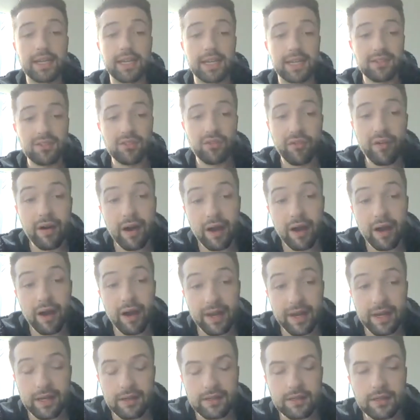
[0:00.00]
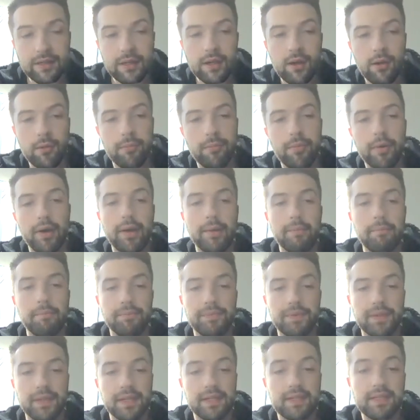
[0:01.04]
He is 5'8, but
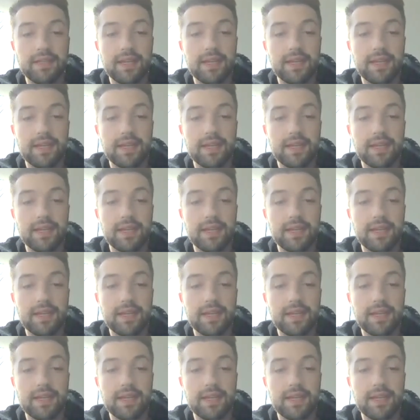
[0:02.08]
he is